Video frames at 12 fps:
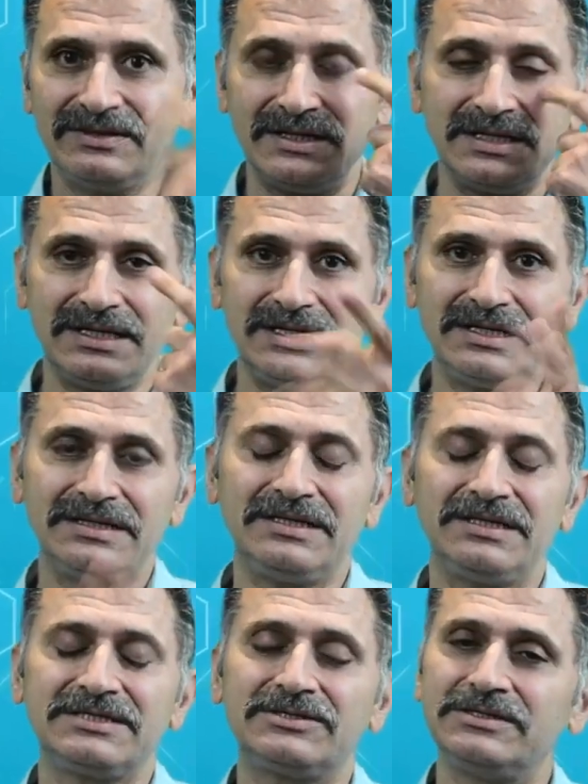
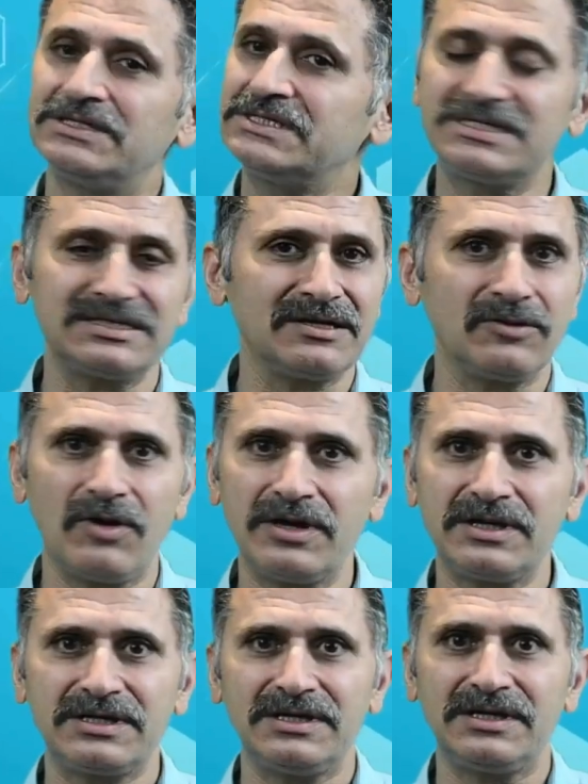the stitches are
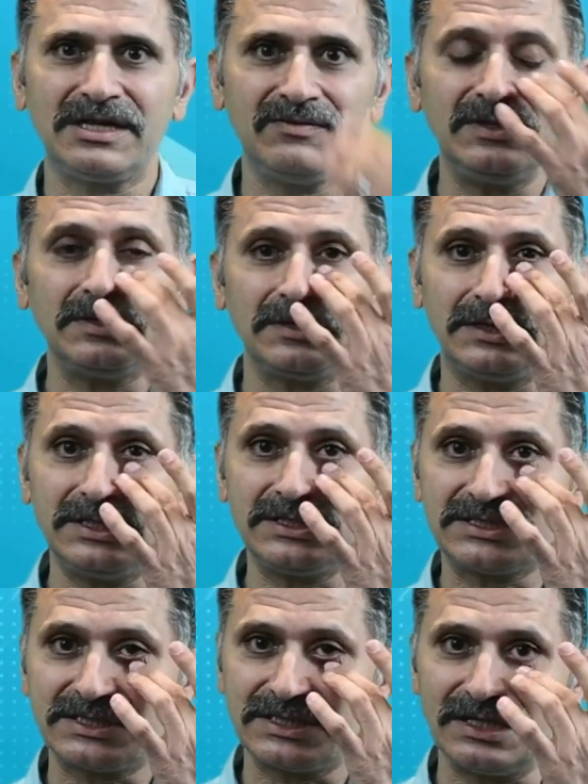not given.
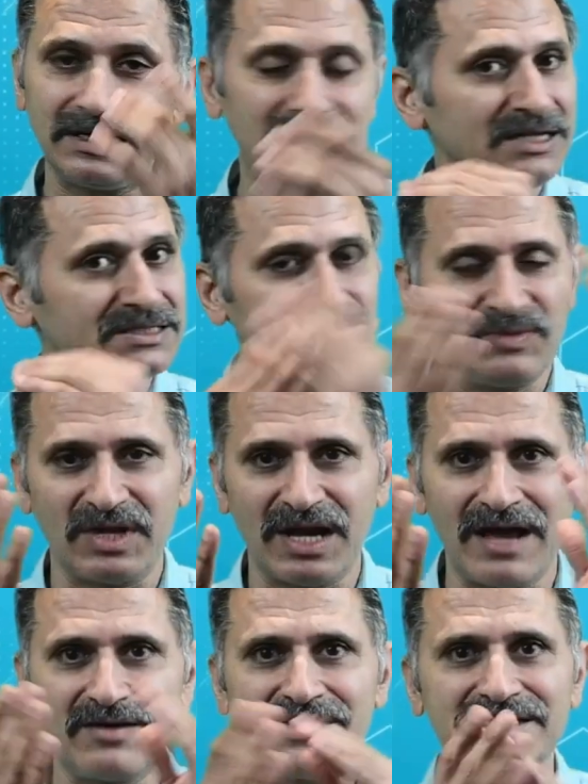This heals
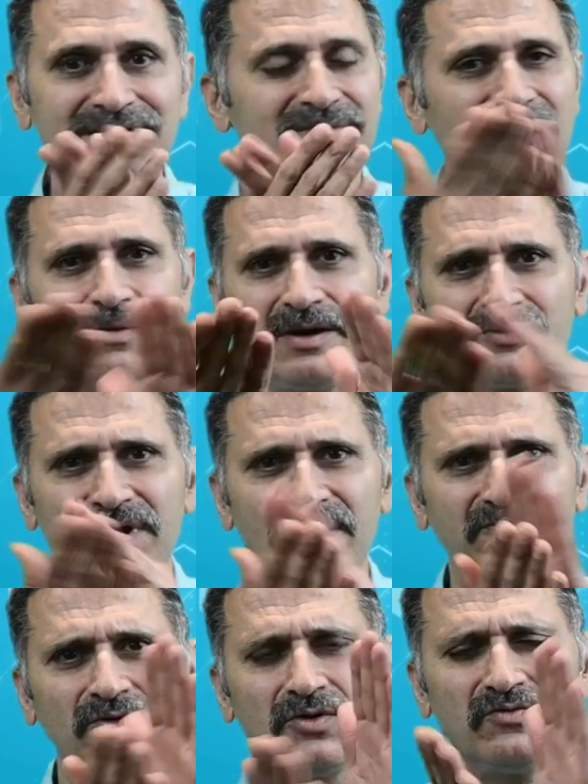miraculously by about
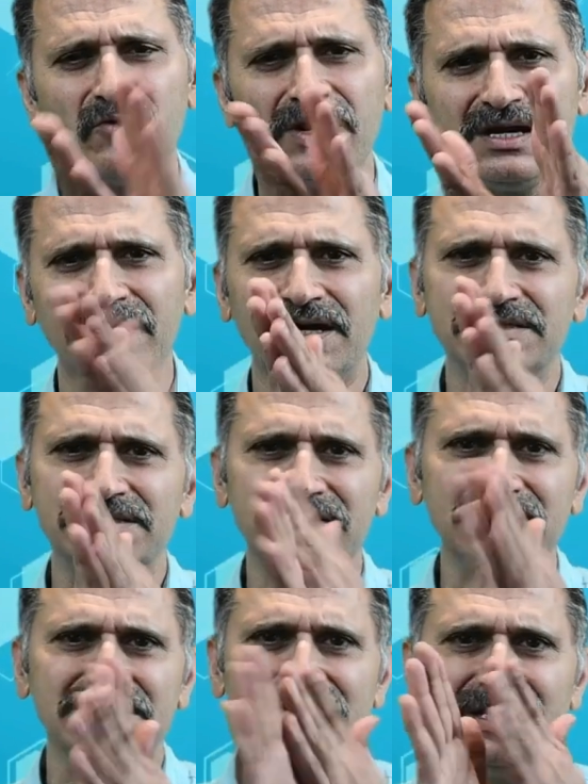24 to 48 hours.
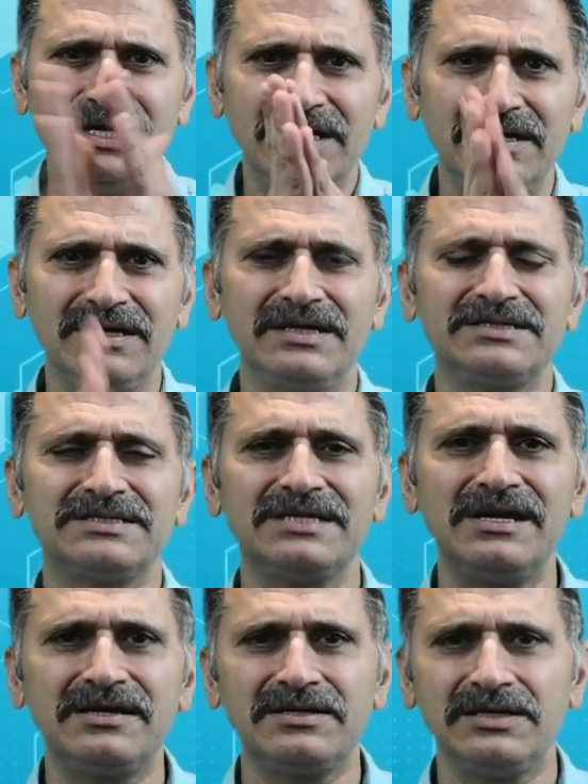It is
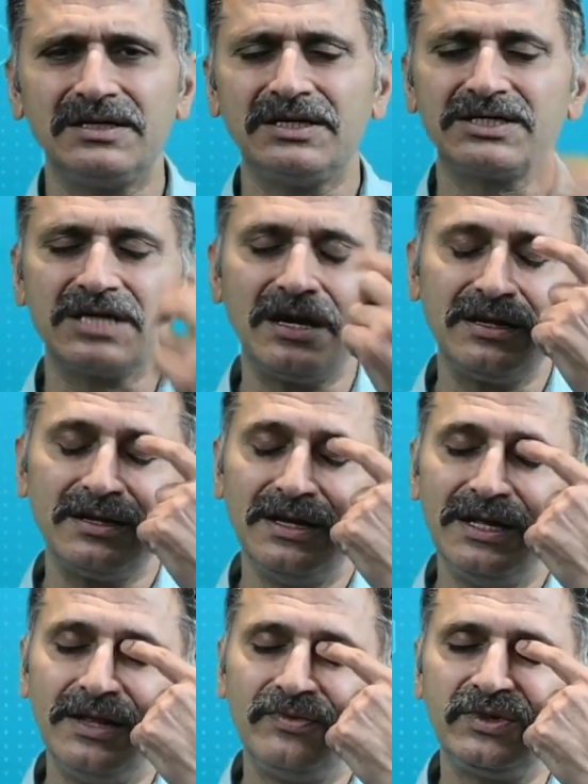sealed shut.
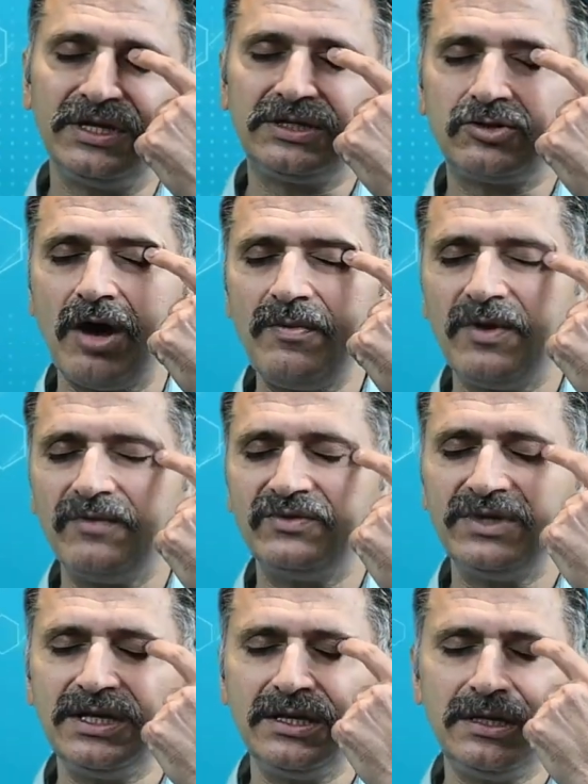The top
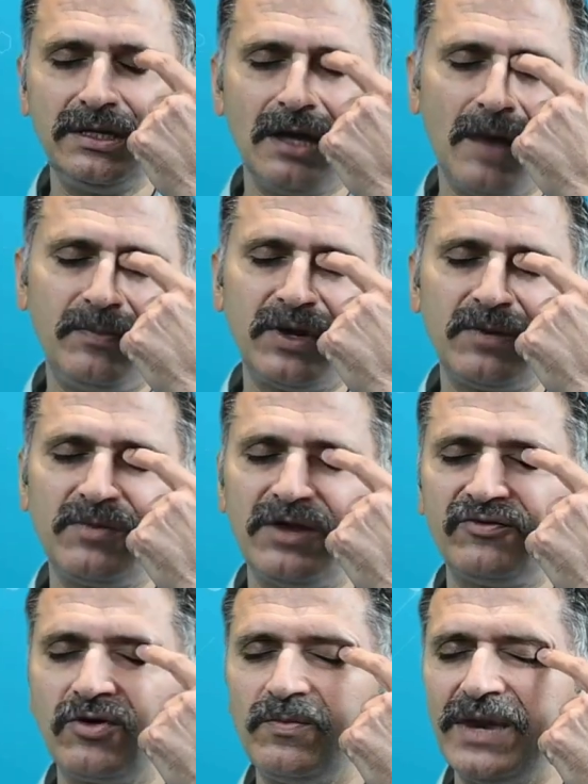of the upper
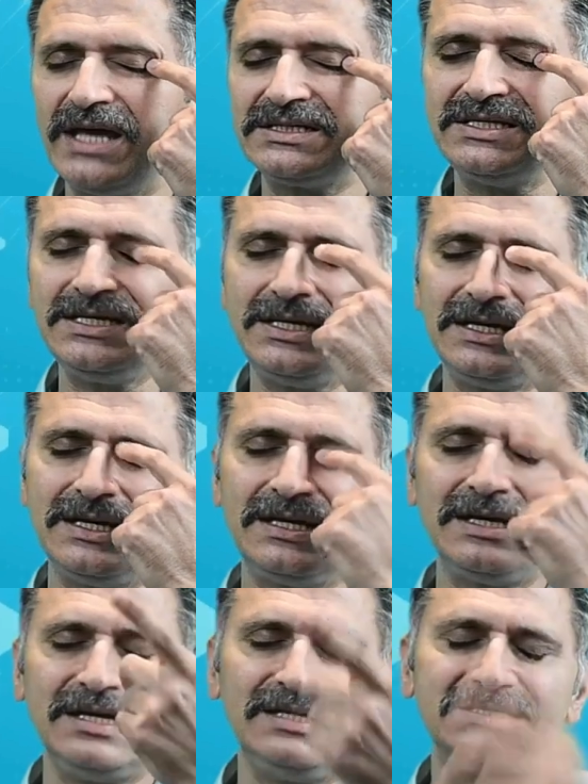blepharoplasty
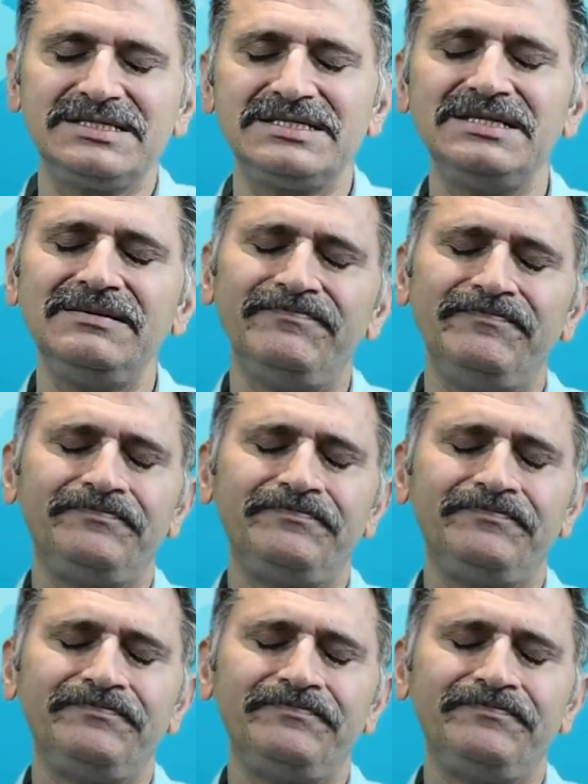incision